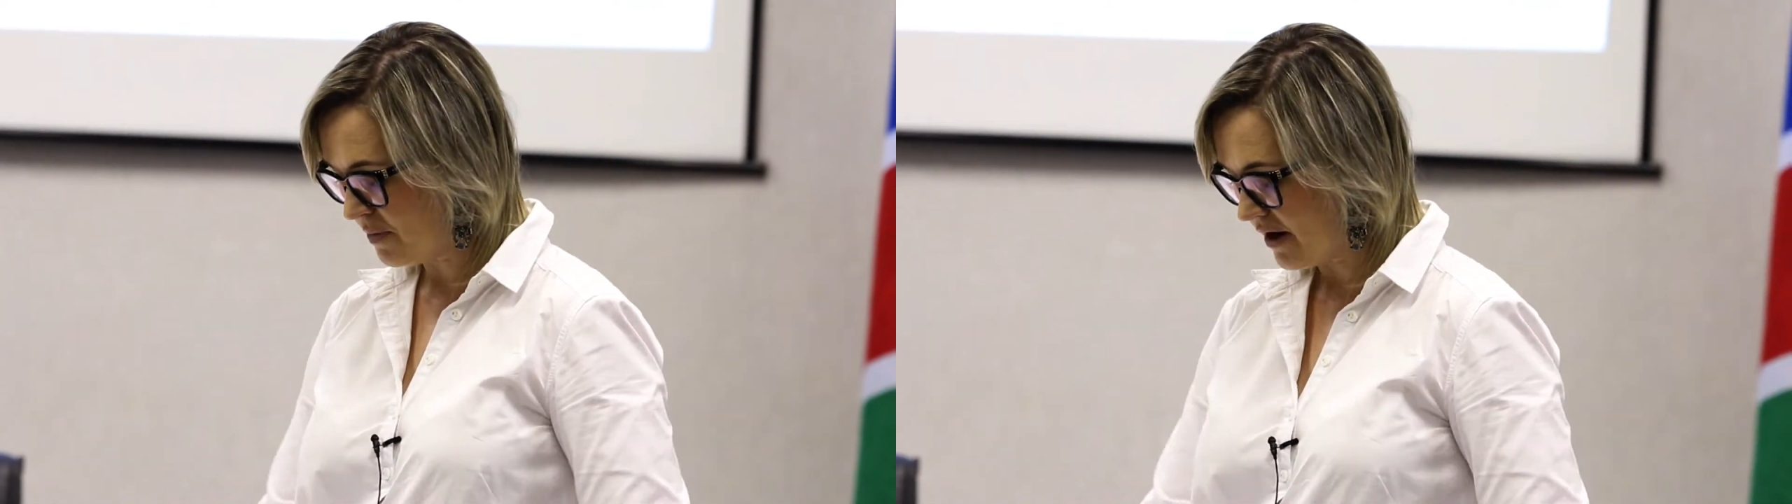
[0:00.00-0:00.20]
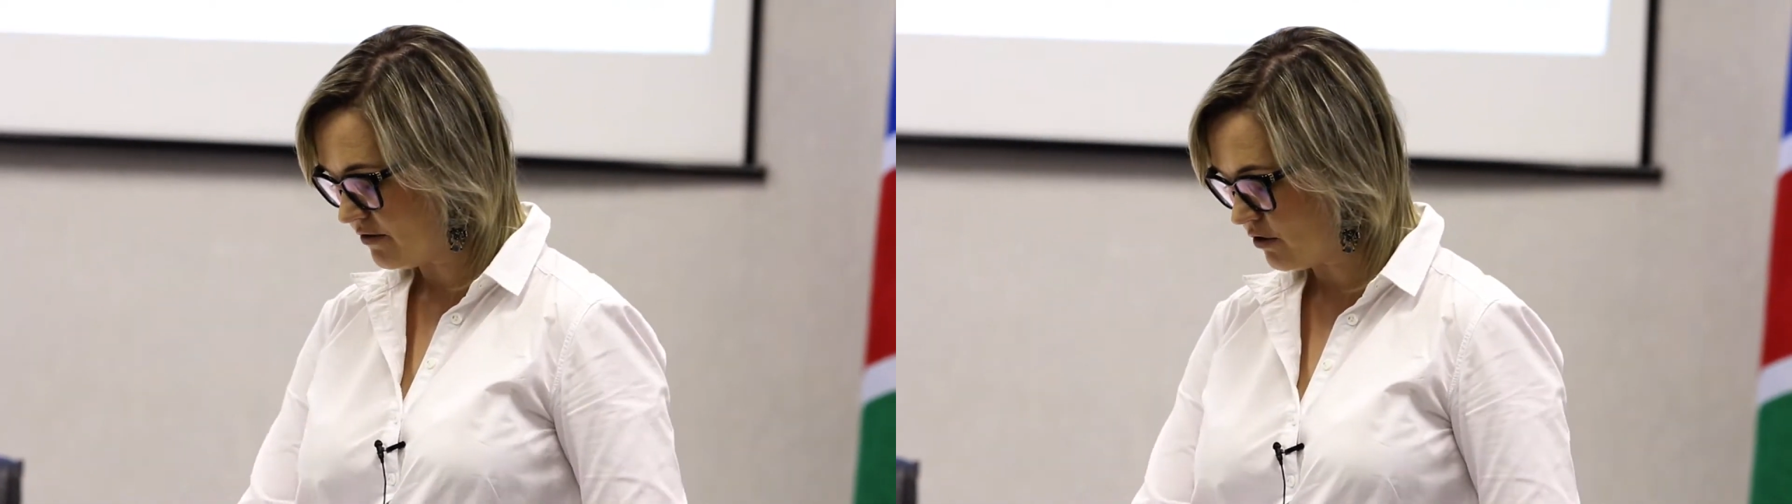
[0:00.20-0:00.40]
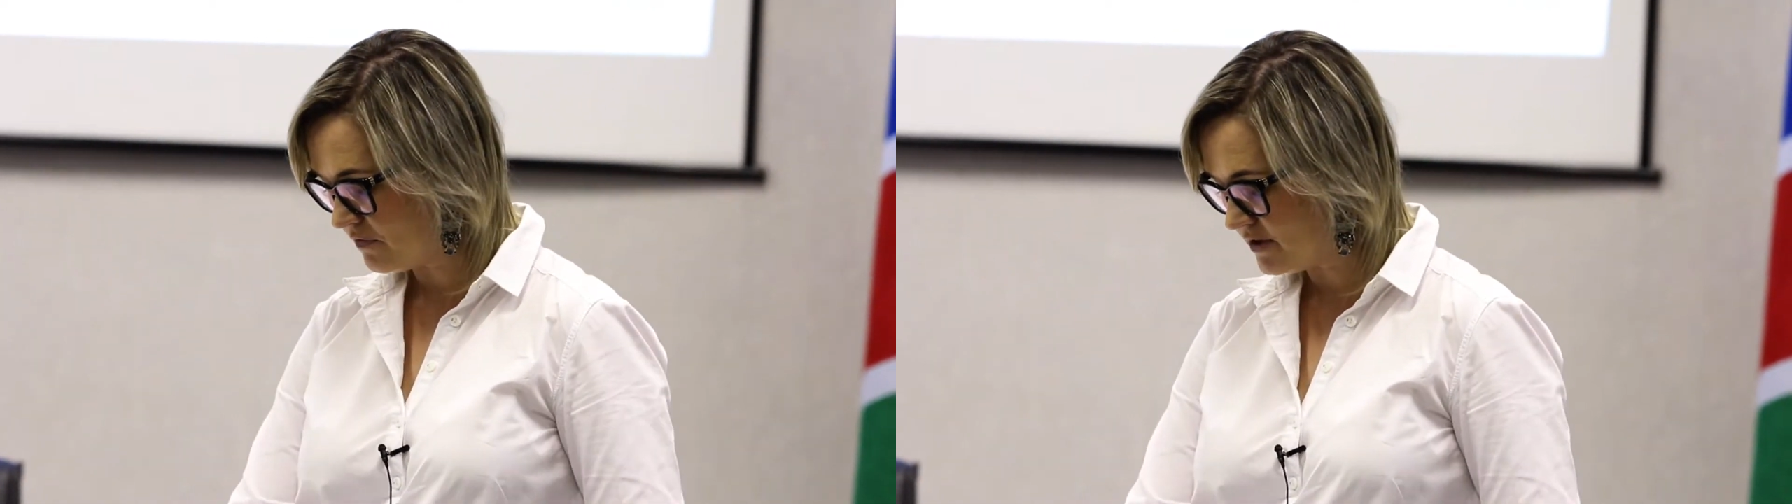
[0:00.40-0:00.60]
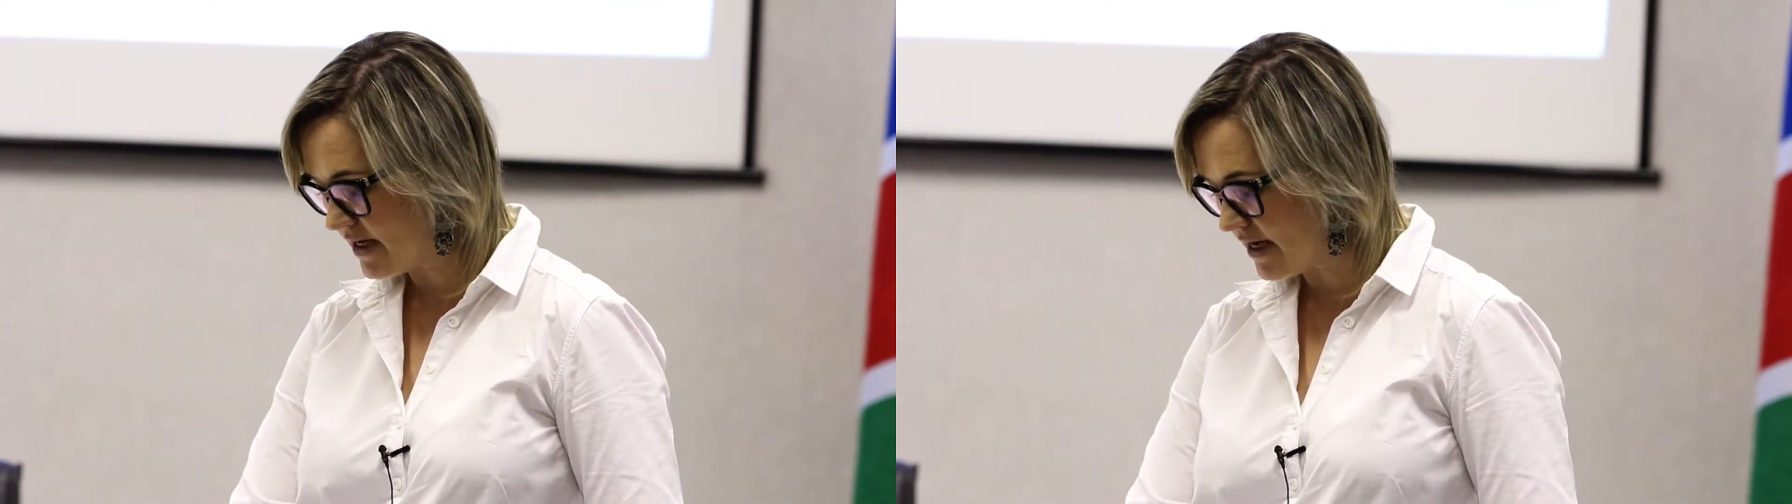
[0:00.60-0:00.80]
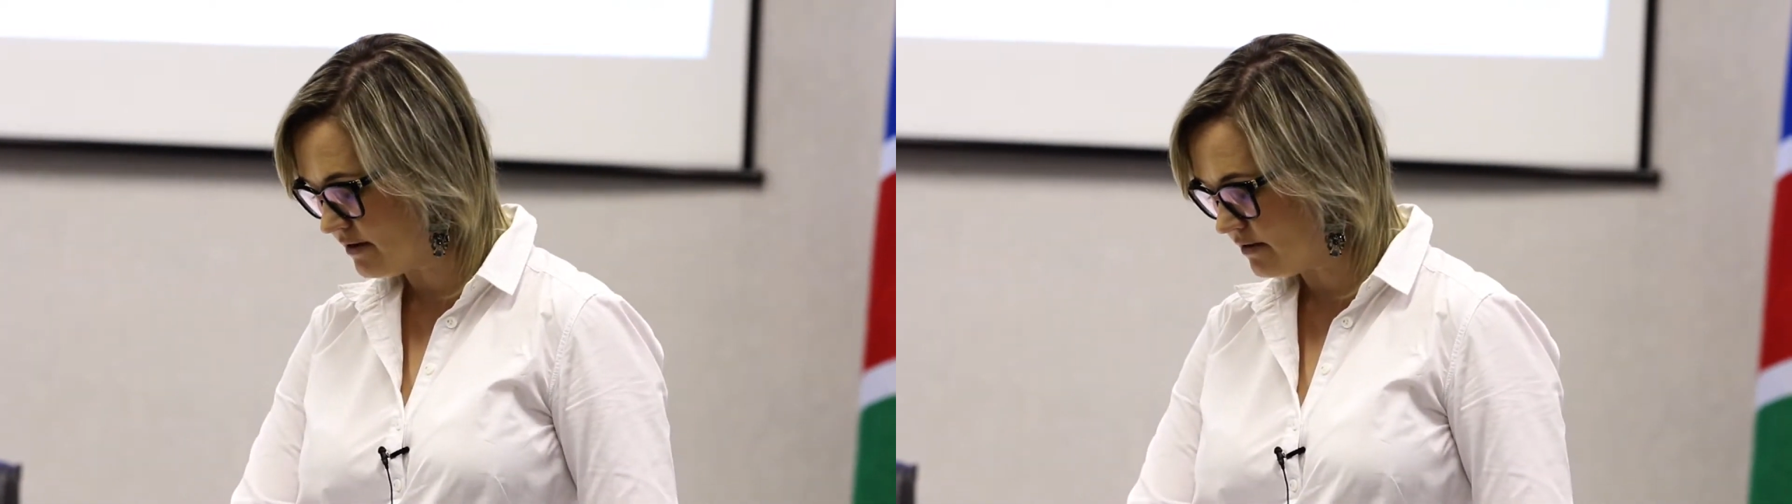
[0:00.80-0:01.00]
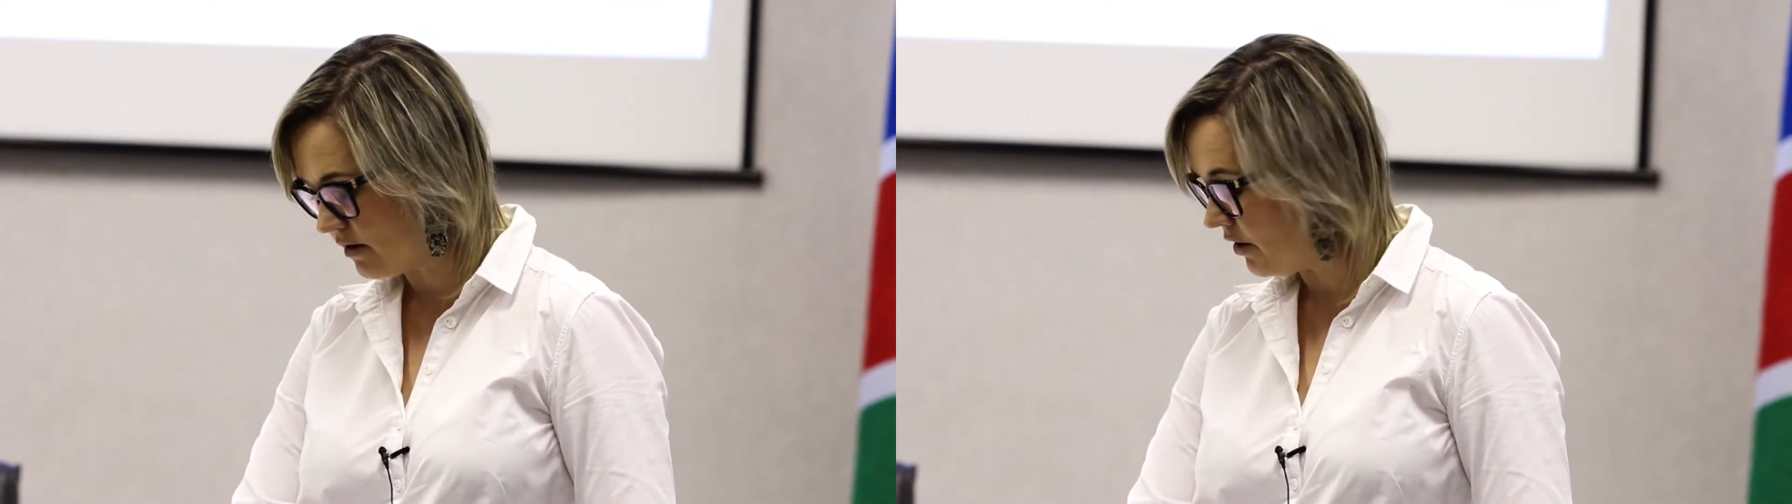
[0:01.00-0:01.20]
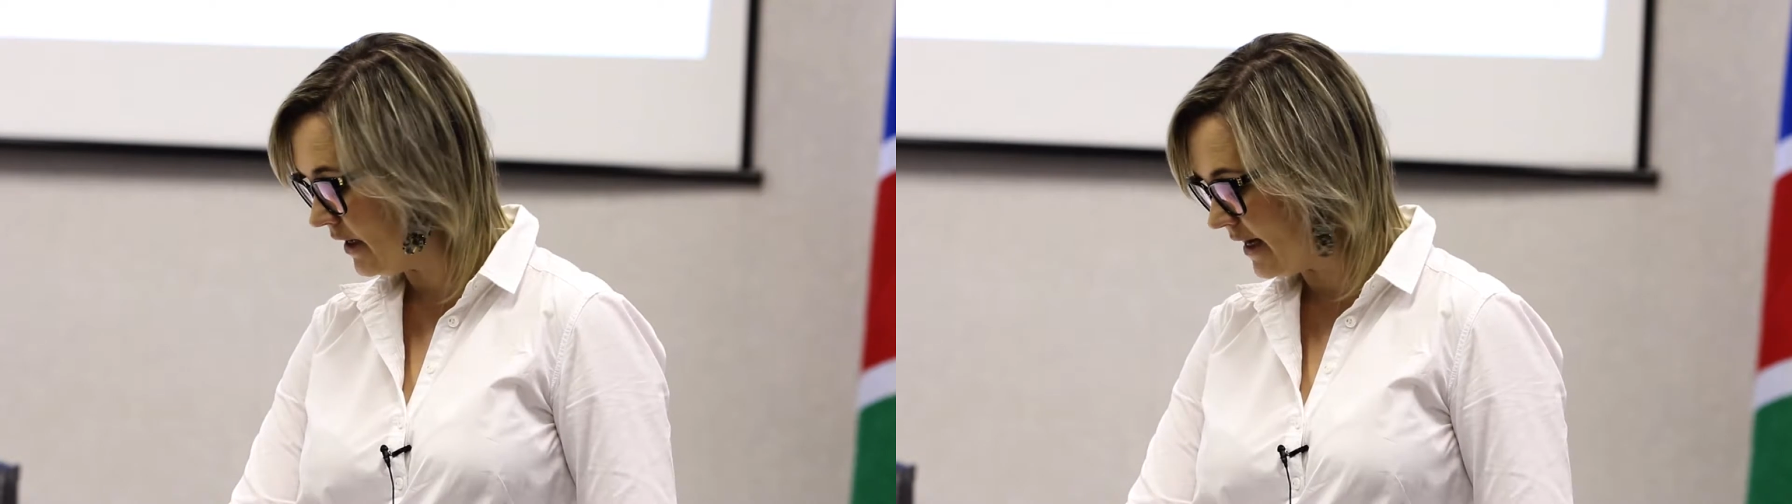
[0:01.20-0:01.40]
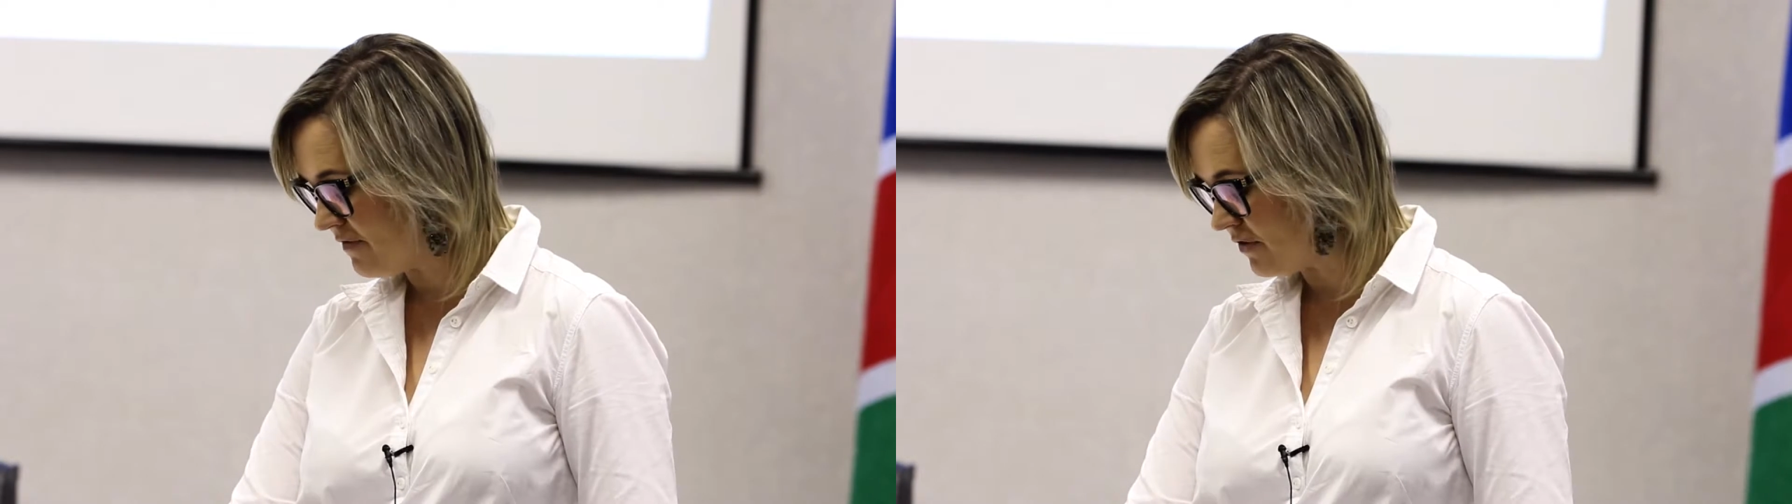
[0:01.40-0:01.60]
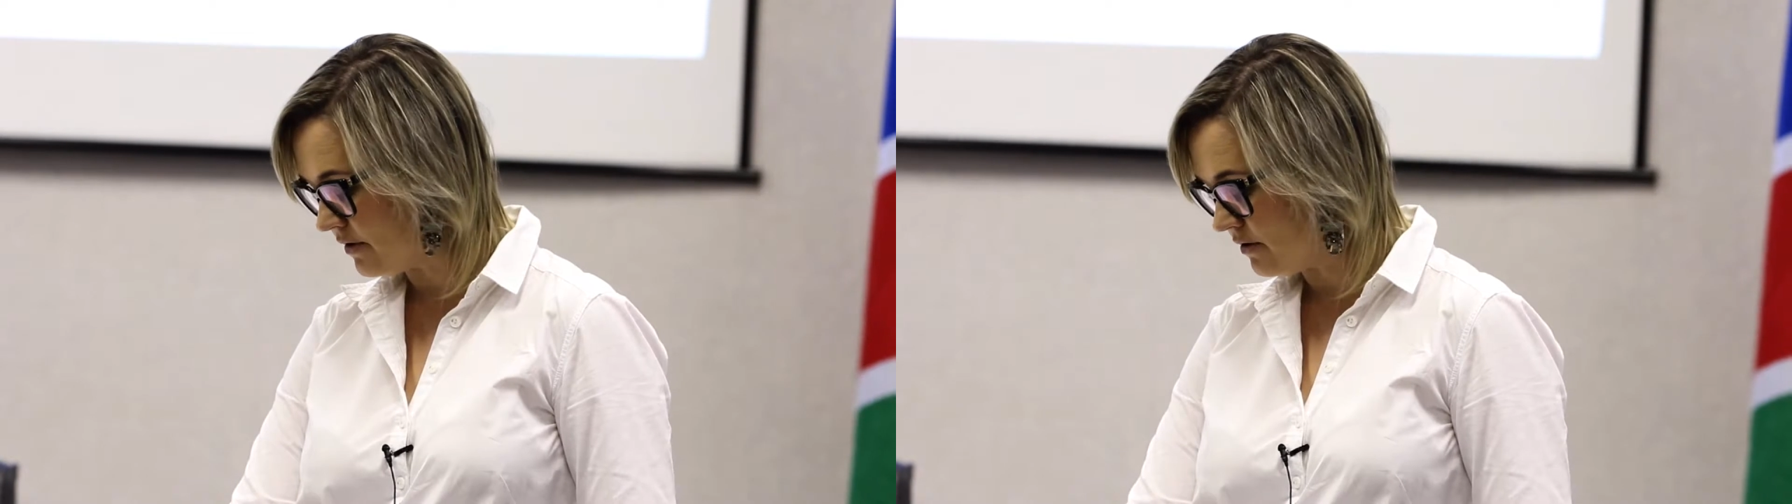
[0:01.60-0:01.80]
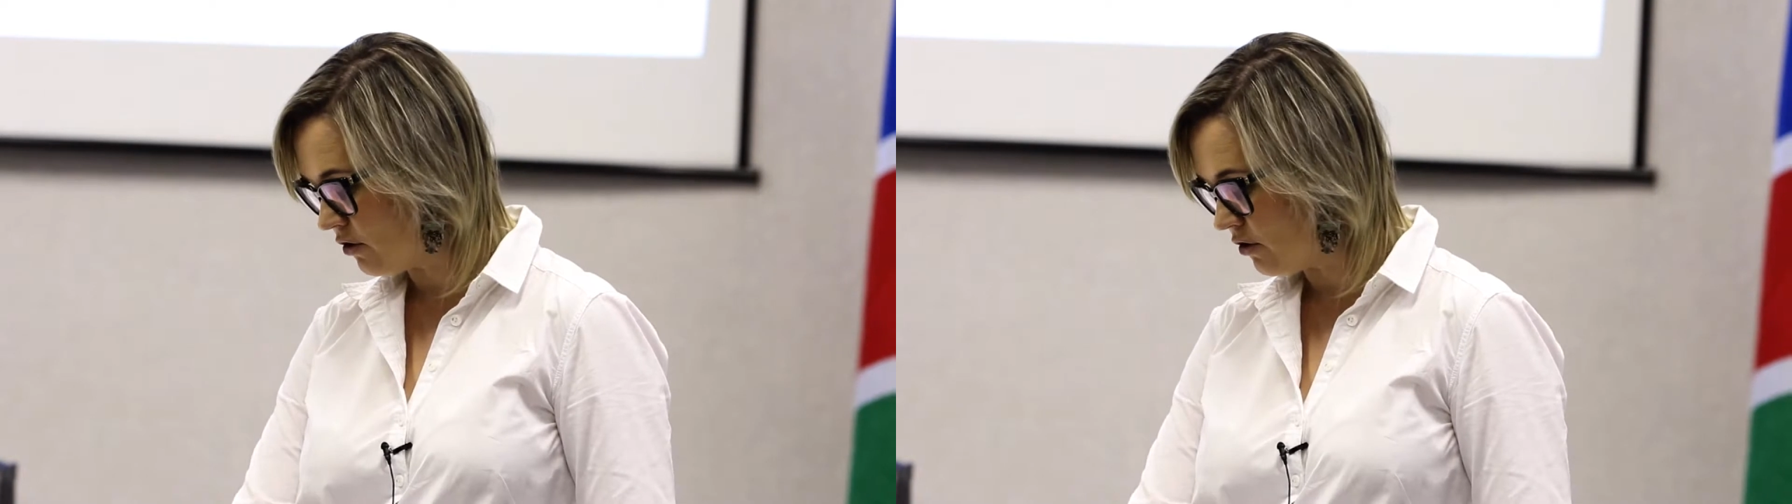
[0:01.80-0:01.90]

paragraph 10 or 11